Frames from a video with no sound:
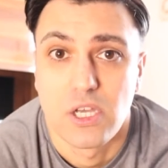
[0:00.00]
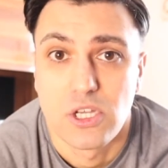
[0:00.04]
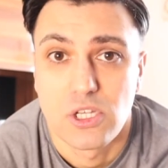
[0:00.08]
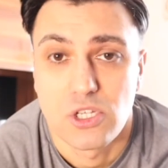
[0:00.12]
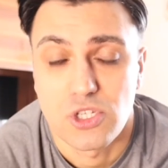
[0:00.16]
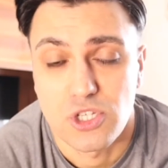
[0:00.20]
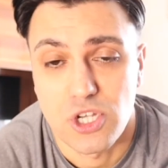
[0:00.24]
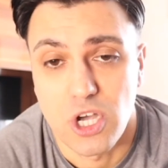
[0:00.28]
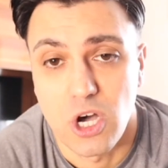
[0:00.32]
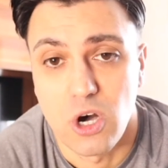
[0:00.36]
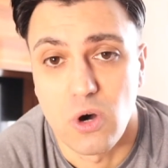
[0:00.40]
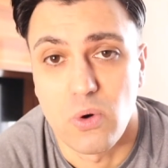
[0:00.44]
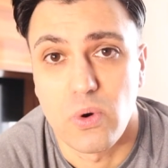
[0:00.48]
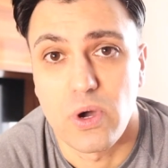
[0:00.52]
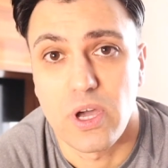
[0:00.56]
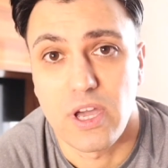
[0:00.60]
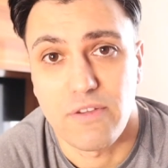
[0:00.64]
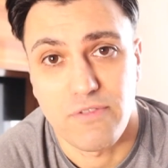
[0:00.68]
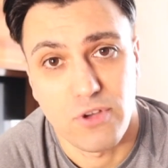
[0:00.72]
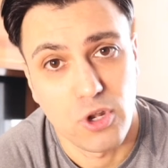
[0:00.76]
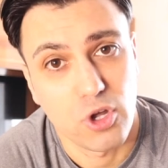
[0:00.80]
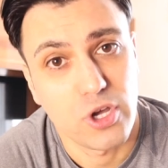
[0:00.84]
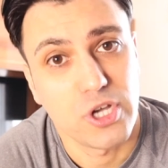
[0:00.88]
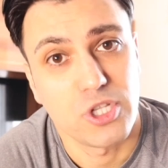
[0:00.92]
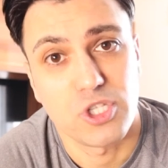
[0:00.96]
So if
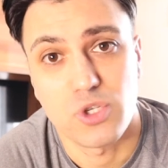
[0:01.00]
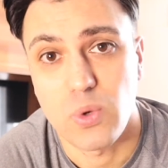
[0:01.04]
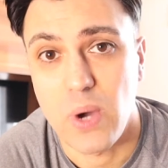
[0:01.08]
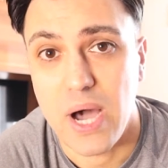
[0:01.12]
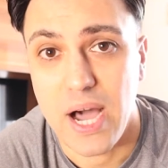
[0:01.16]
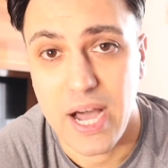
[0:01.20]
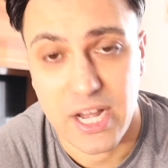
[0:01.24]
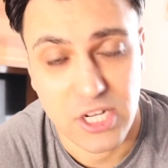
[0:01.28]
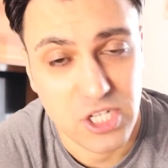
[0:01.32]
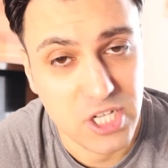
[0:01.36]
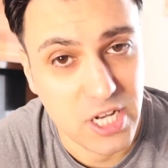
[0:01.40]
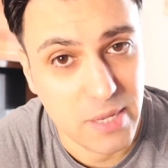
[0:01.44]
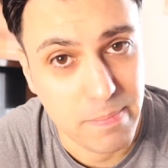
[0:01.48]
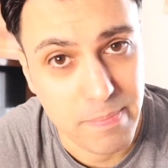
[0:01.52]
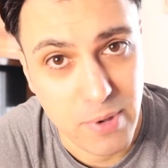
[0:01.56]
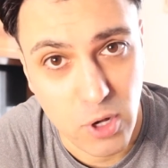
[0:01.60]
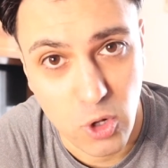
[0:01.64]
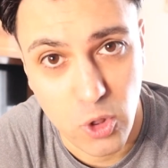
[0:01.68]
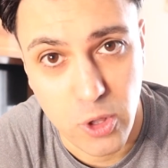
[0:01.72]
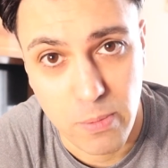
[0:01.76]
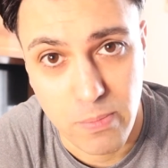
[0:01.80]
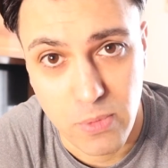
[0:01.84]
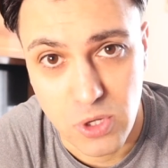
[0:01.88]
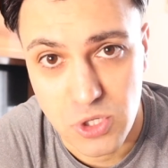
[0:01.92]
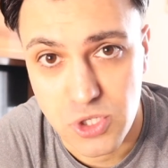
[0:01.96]
you're looking to actually
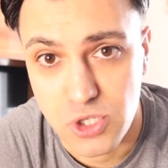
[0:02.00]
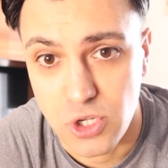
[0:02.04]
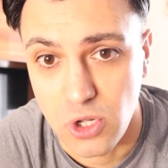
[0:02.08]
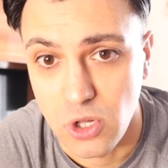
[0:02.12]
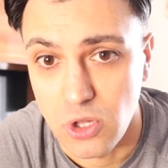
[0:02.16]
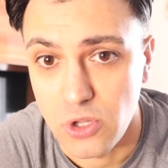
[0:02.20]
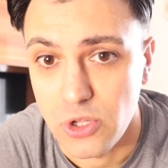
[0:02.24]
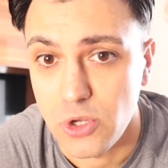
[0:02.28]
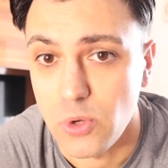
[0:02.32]
build a muscle,